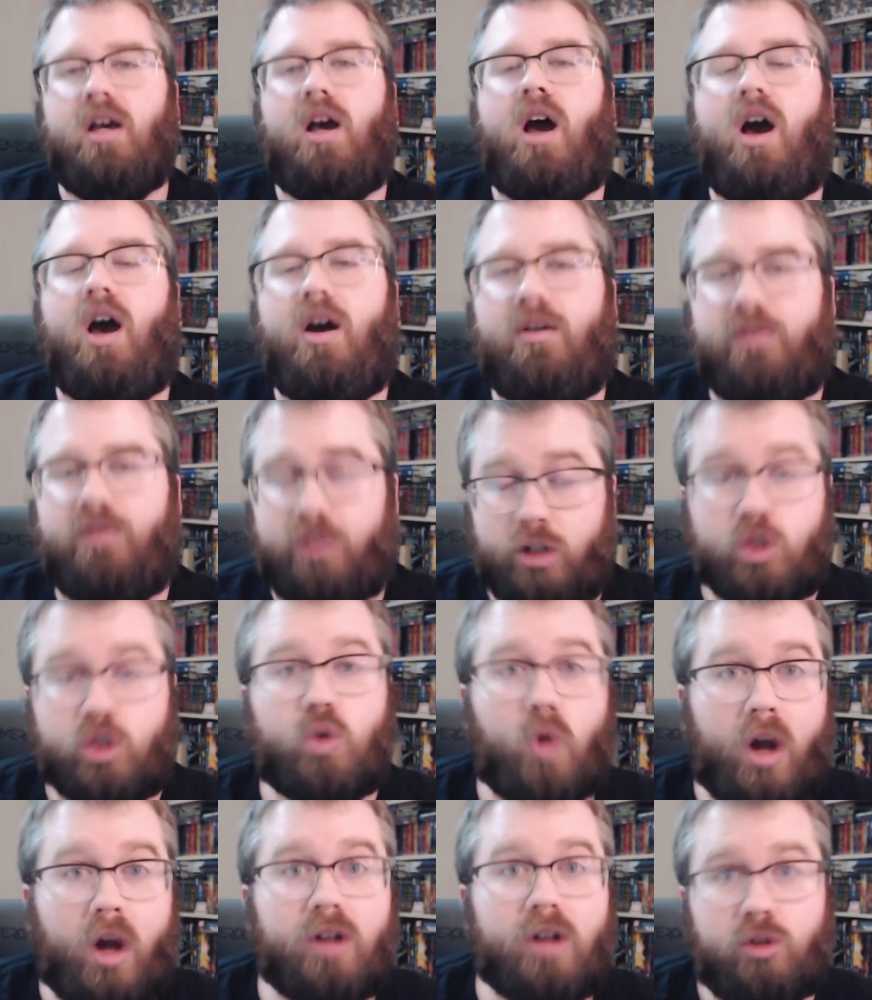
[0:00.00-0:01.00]
of the
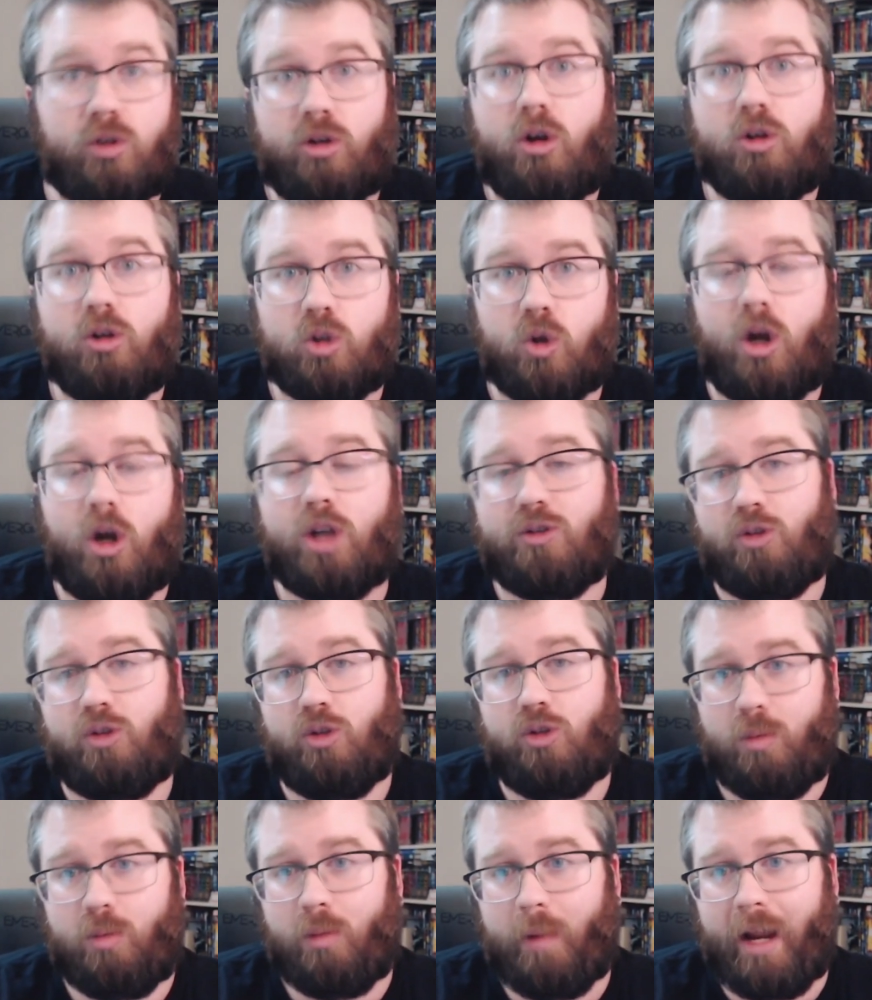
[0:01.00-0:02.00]
trunks or no trunks for
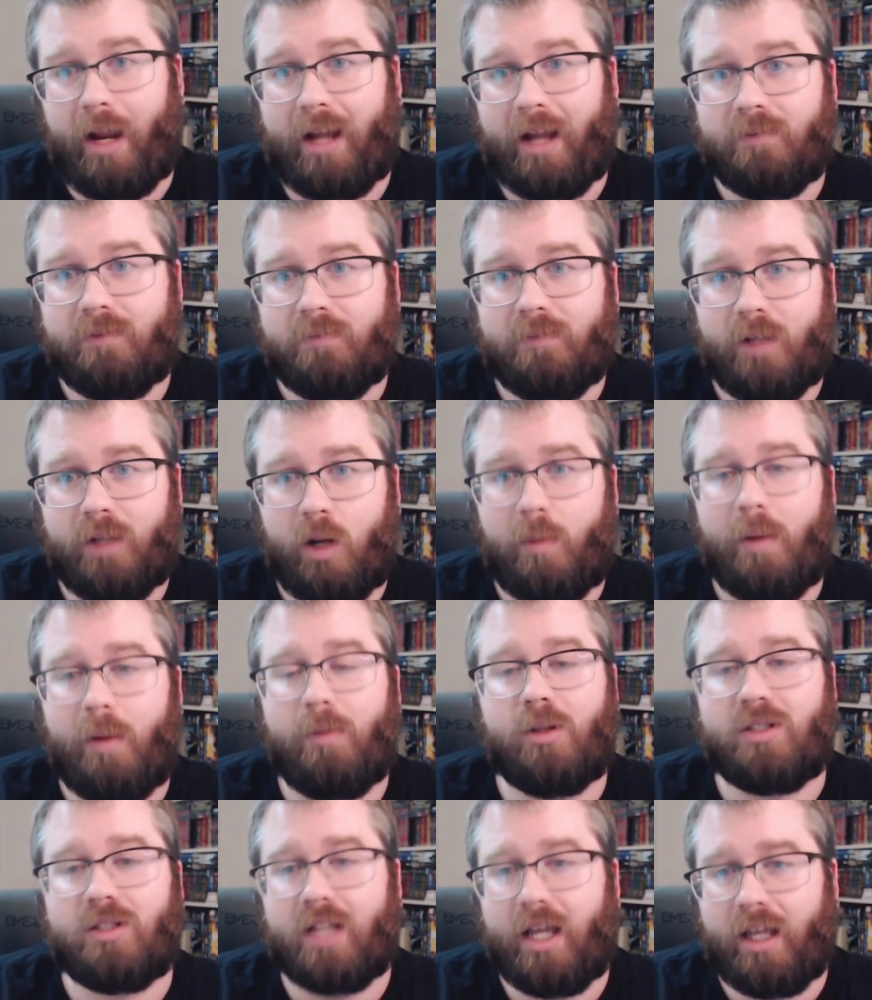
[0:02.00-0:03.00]
Superman. You know,
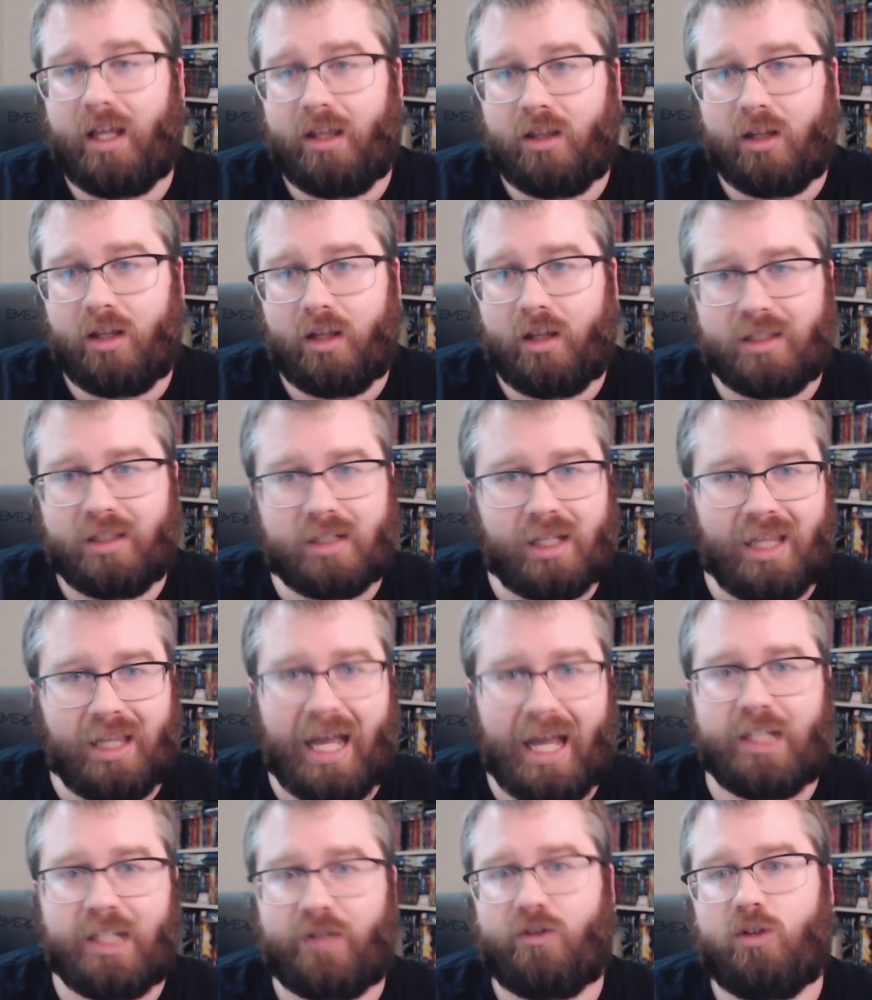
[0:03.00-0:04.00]
people say it's
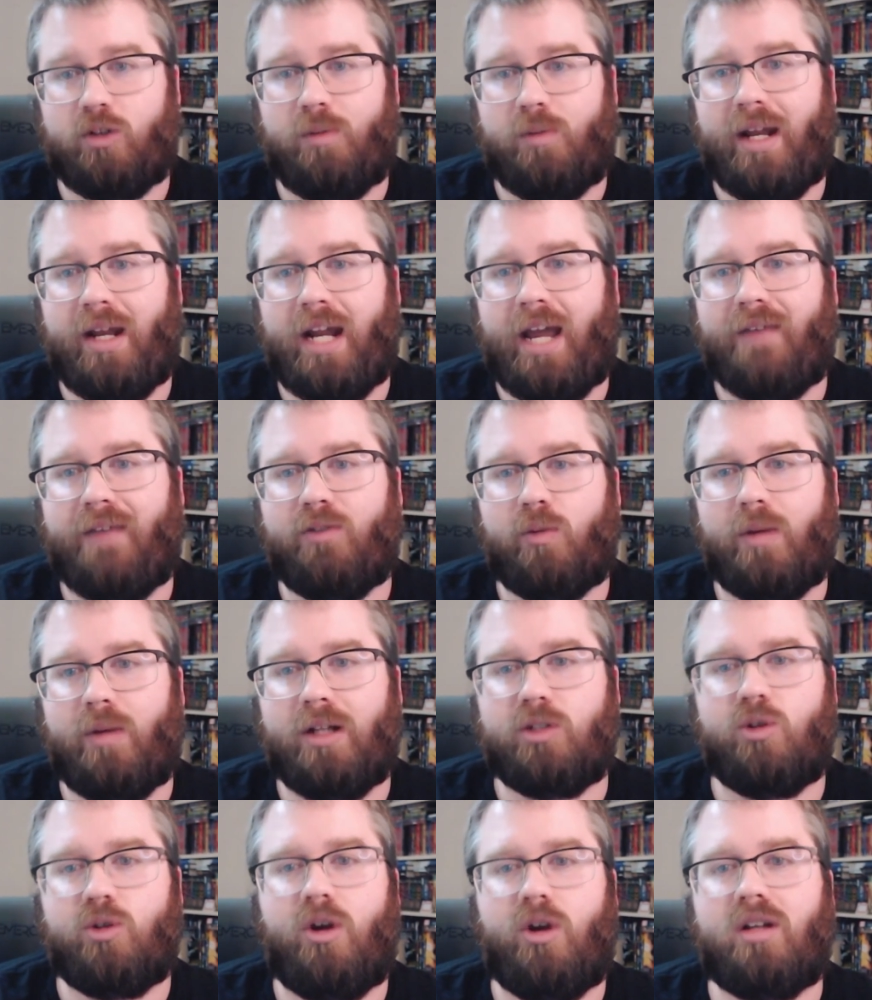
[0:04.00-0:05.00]
classic for Superman to have the
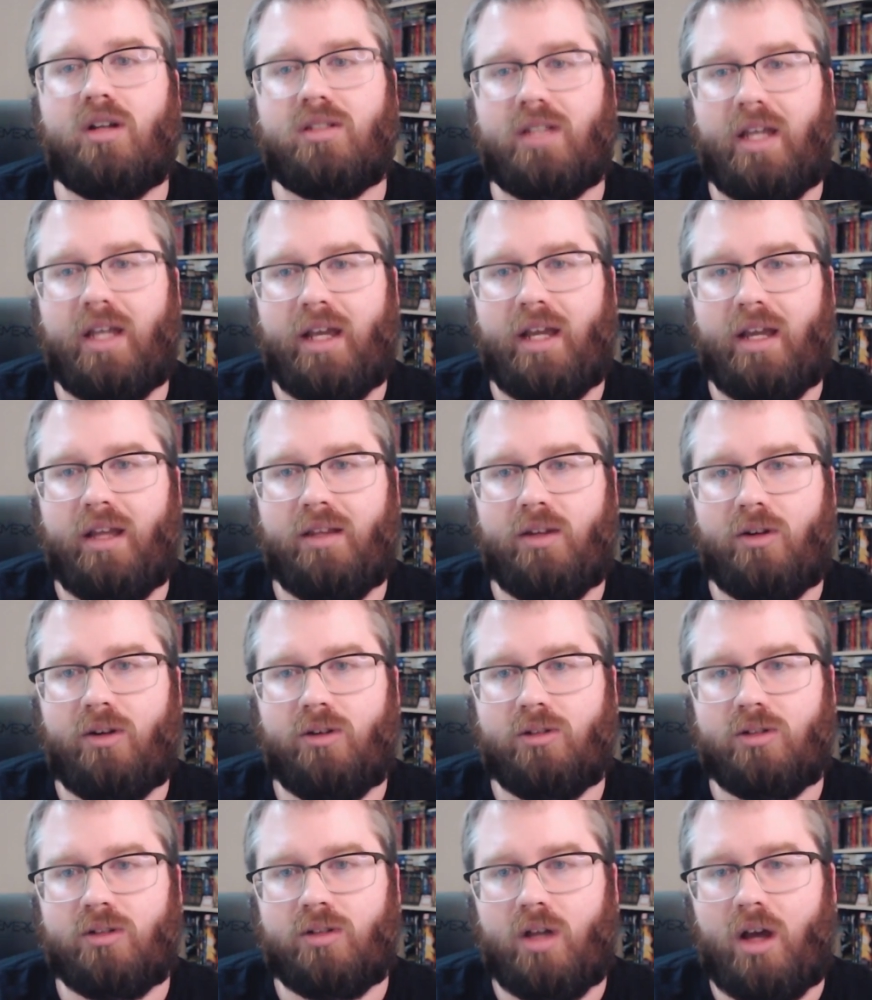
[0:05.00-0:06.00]
red trunks.
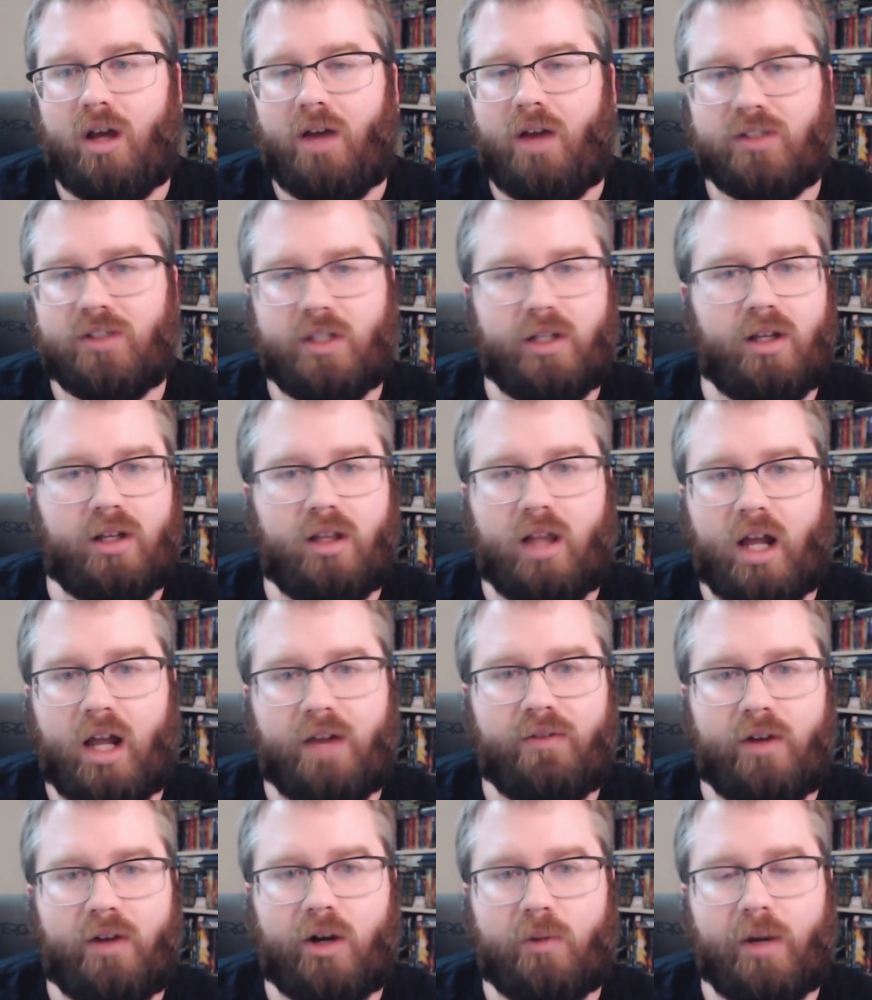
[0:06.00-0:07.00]
There's obviously a lot
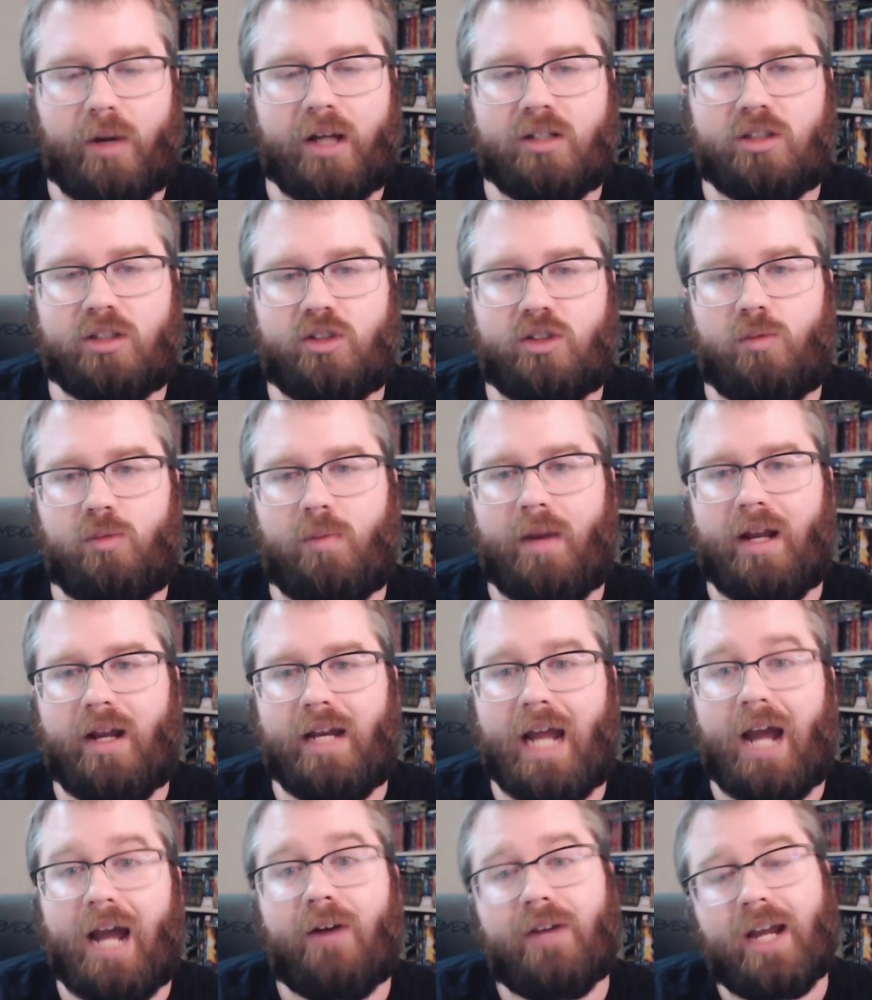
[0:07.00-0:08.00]
of iterations of Superman
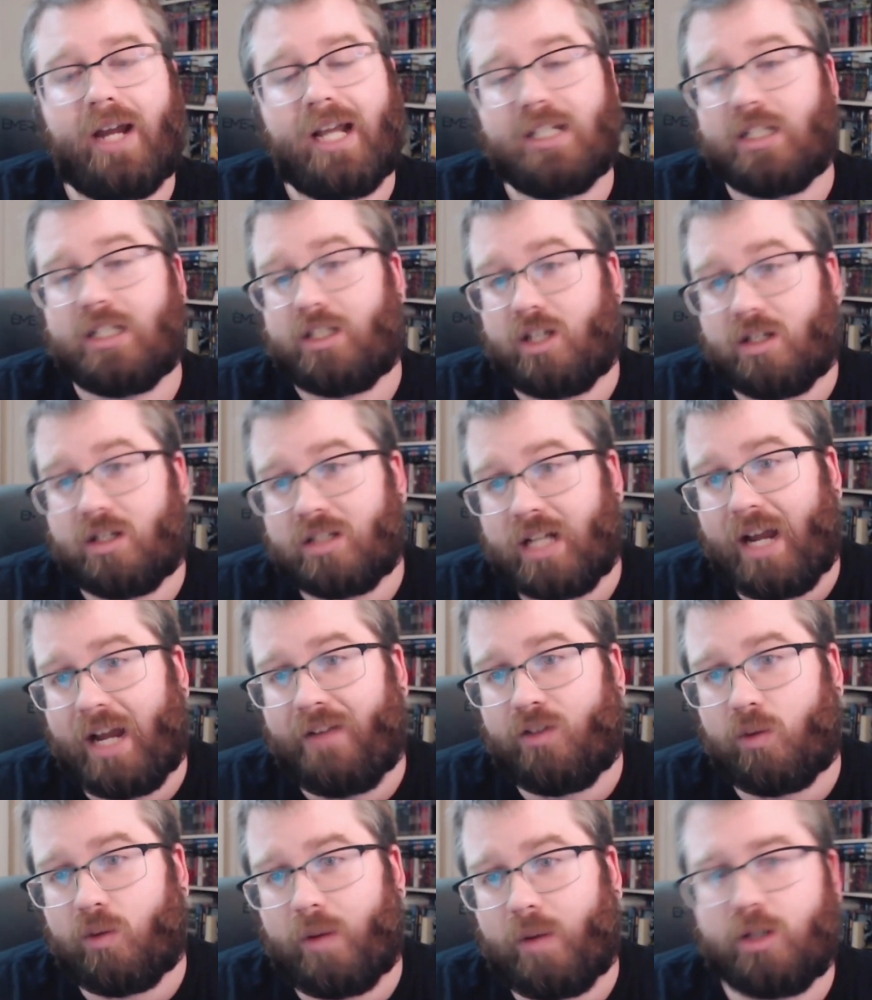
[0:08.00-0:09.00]
nowadays that doesn't
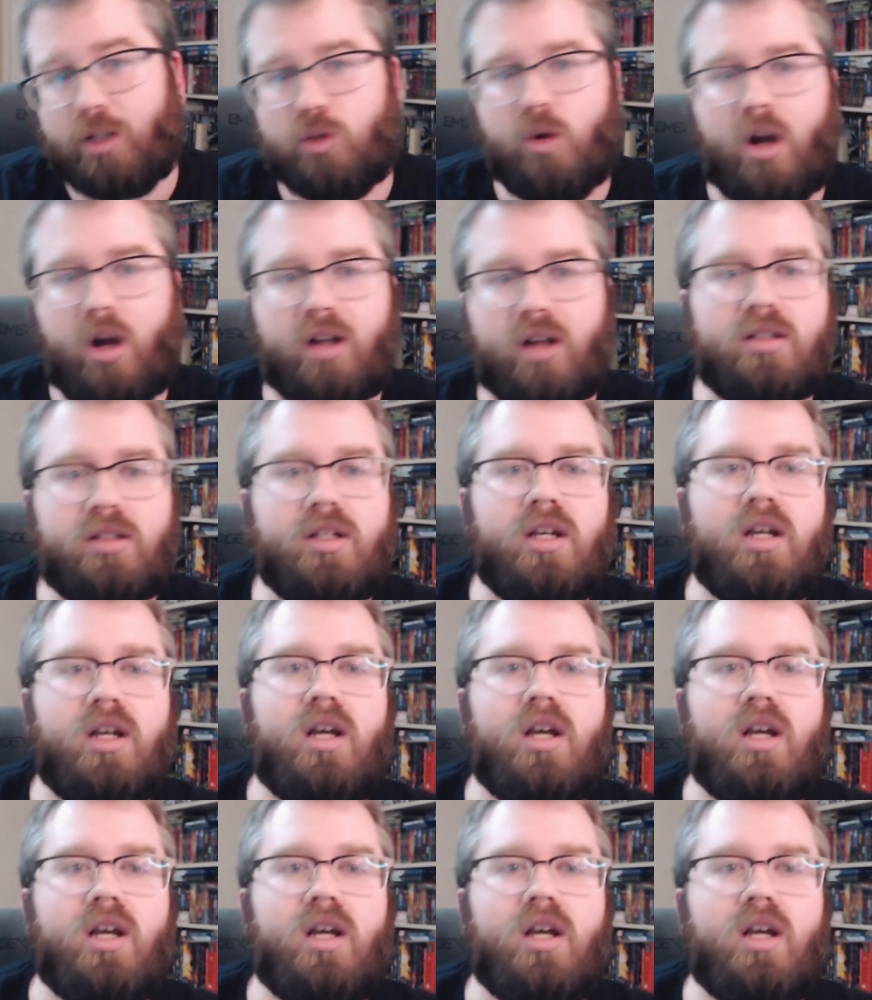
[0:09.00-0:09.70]
have the red trunks.